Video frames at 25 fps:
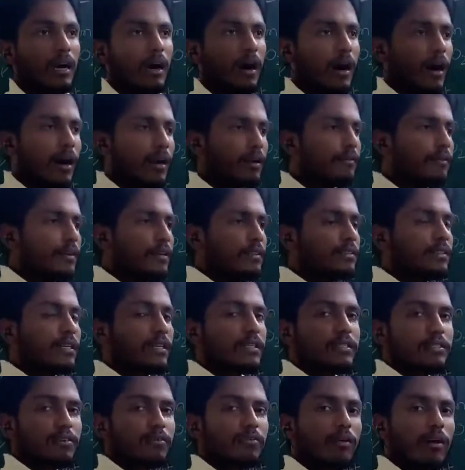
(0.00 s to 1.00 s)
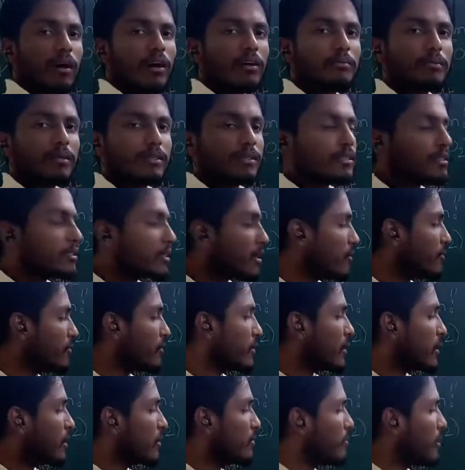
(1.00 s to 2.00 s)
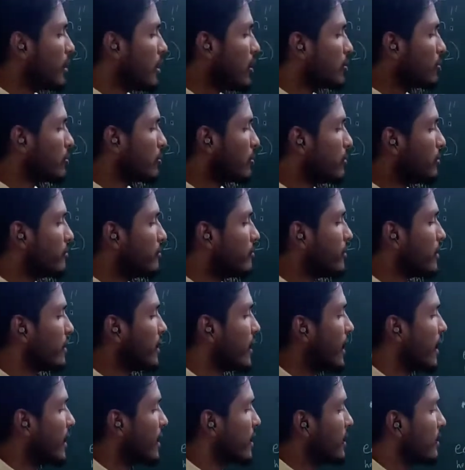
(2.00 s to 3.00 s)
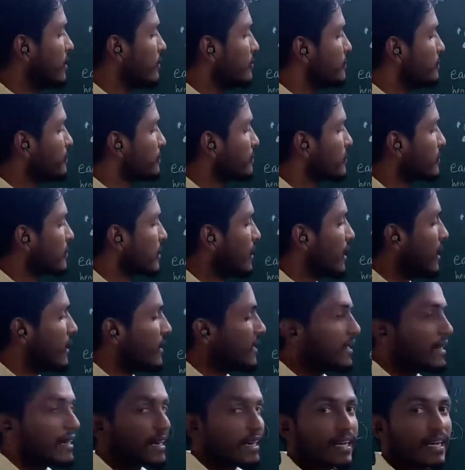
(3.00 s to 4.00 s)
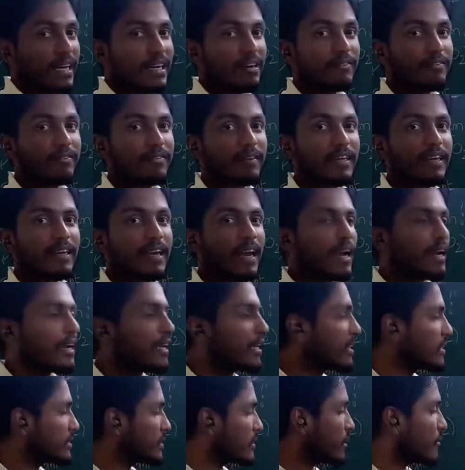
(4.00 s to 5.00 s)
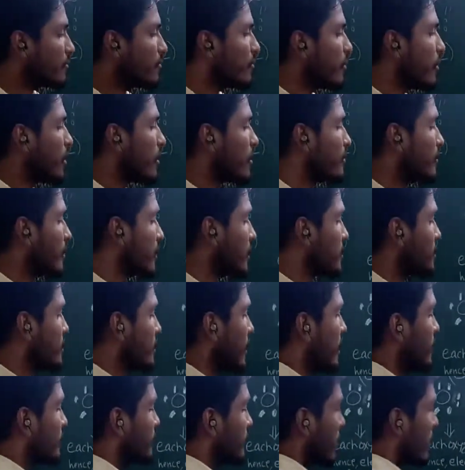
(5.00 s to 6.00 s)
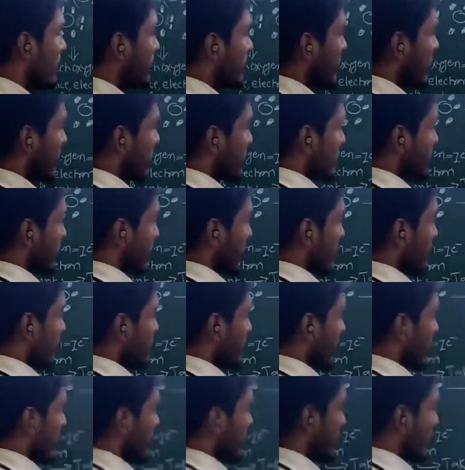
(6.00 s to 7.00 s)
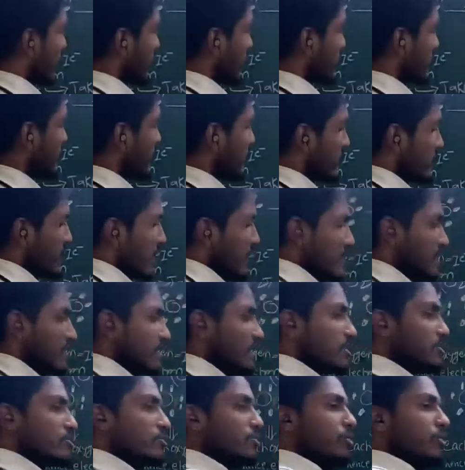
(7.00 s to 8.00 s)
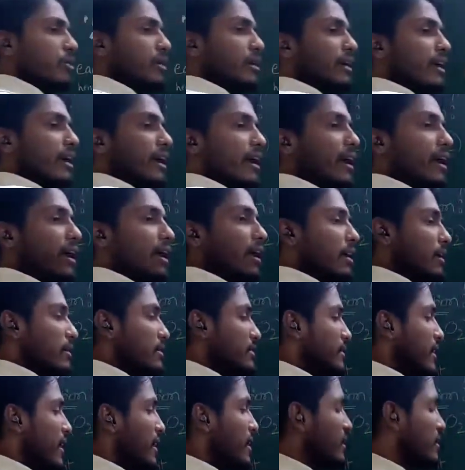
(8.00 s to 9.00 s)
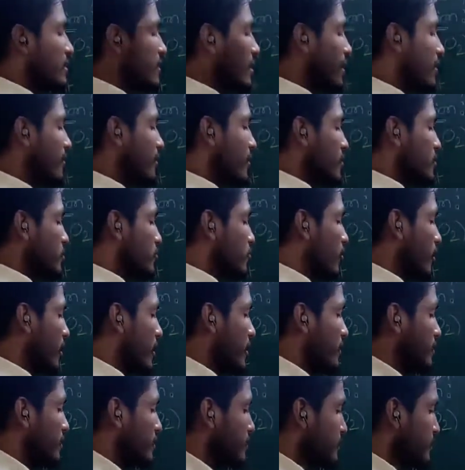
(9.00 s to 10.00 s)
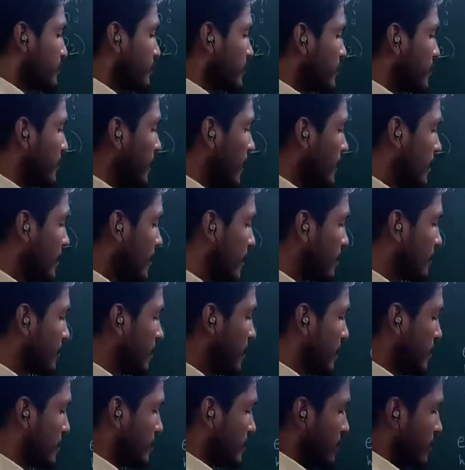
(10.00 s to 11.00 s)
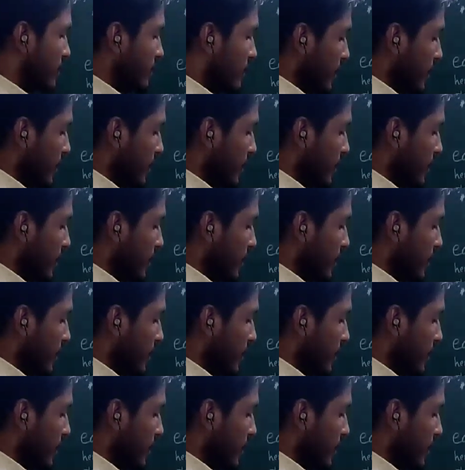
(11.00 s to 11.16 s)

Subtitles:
Always there is a formation of drug molecule free radical. Drug free radicals are formed in chain propagation. Chain propagation means chain is always going. Chain termination.